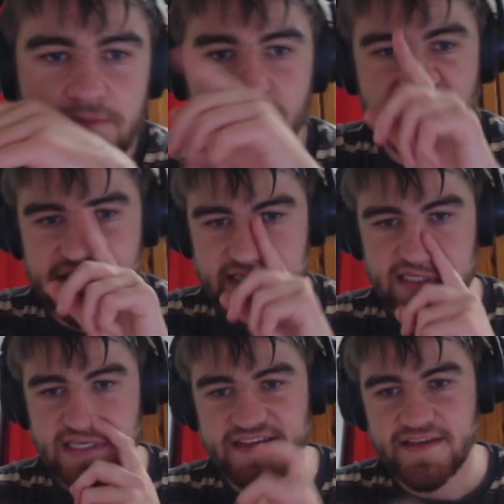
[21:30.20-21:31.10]
we'll see
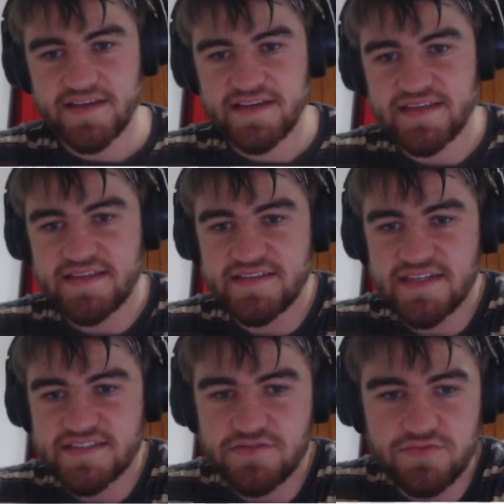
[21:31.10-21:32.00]
here, he
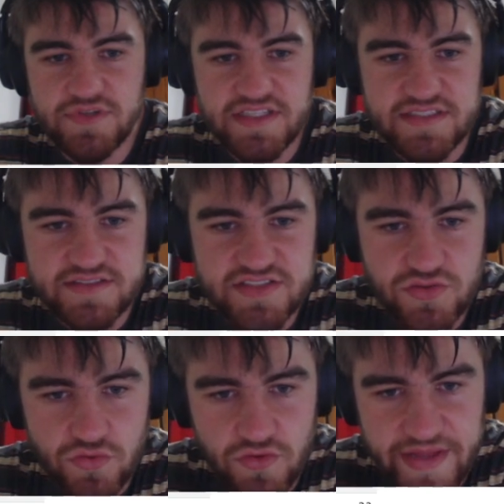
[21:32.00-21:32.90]
doesn't really
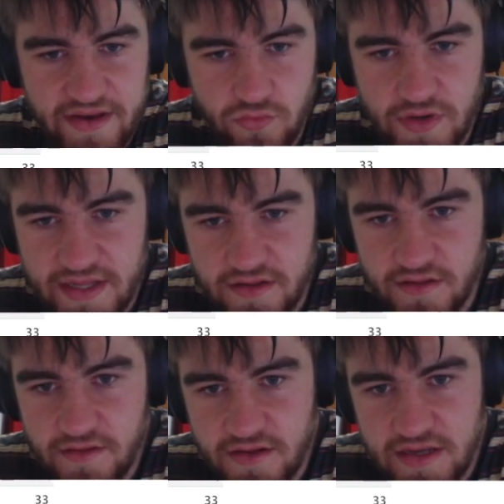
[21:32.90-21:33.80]
score that well